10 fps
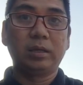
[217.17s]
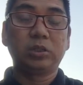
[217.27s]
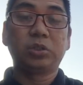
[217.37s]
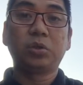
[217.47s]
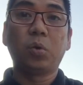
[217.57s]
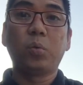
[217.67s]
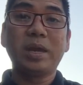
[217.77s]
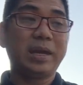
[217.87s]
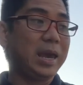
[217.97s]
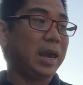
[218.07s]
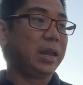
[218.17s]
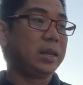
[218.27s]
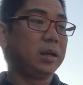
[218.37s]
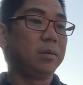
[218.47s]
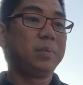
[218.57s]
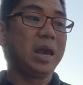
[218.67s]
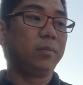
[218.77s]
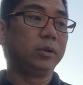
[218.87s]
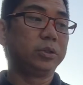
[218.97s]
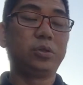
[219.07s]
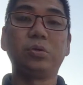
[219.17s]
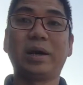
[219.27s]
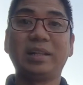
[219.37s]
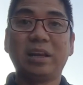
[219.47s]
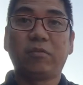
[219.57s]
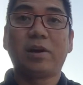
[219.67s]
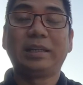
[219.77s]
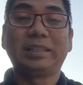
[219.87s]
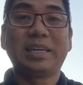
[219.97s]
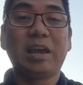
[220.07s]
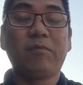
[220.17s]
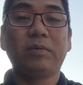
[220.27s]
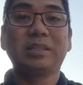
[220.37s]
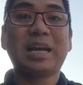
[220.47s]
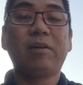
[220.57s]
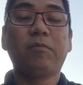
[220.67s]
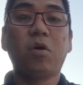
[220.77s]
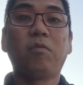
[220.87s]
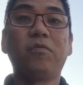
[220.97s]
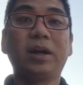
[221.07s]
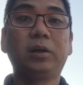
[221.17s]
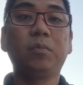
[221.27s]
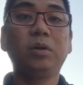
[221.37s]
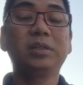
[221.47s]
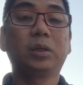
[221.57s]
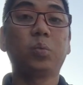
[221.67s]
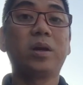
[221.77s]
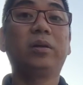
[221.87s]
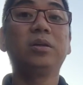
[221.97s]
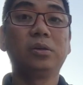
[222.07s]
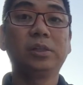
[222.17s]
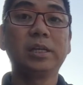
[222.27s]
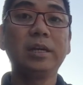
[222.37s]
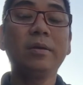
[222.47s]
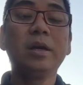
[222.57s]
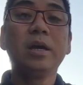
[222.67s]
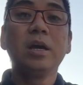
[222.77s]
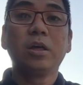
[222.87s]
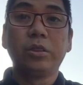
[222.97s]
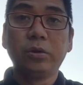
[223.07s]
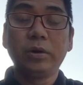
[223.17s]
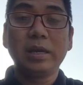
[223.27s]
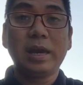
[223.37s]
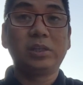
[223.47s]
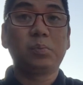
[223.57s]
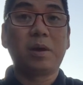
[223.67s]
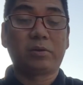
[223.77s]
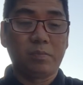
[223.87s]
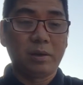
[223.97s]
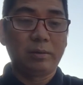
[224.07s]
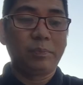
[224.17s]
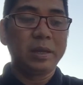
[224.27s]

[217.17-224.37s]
so we can be able to identify the type of variables that we are using during experiment.